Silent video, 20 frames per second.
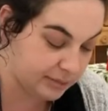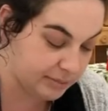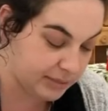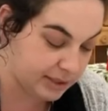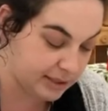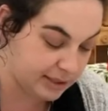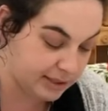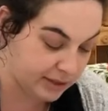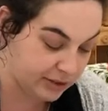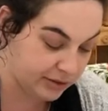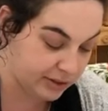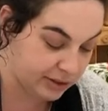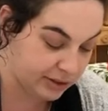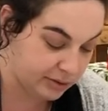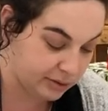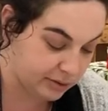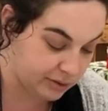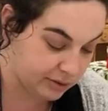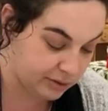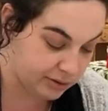
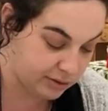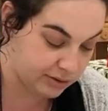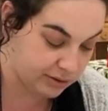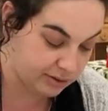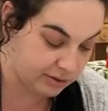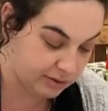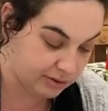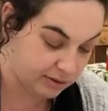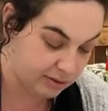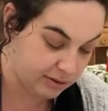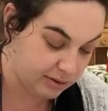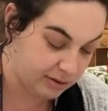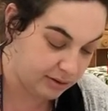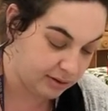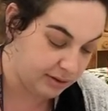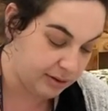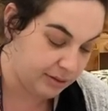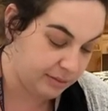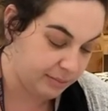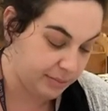materials.
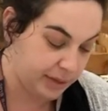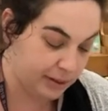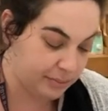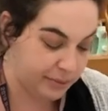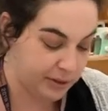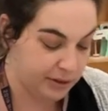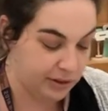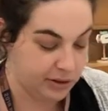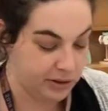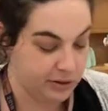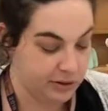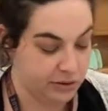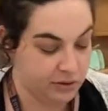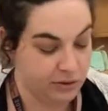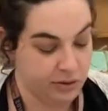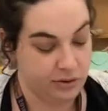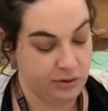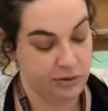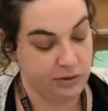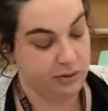Maybe you can
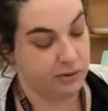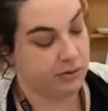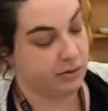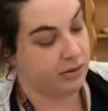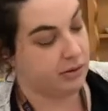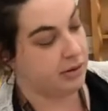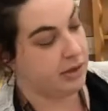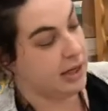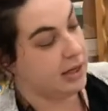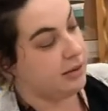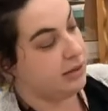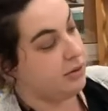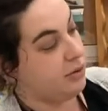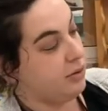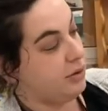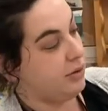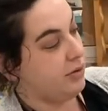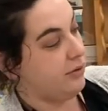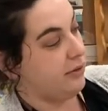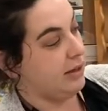do that
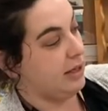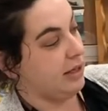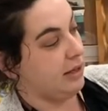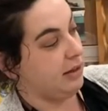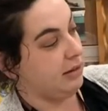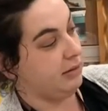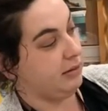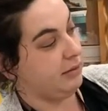sort of thing.